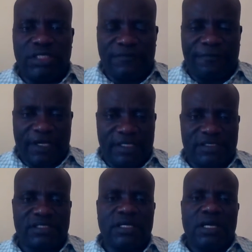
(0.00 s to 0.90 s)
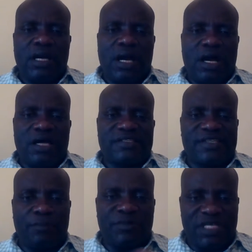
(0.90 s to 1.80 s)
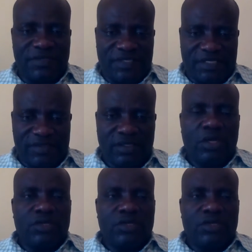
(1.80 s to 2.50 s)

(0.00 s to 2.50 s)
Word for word: different uh, tenses.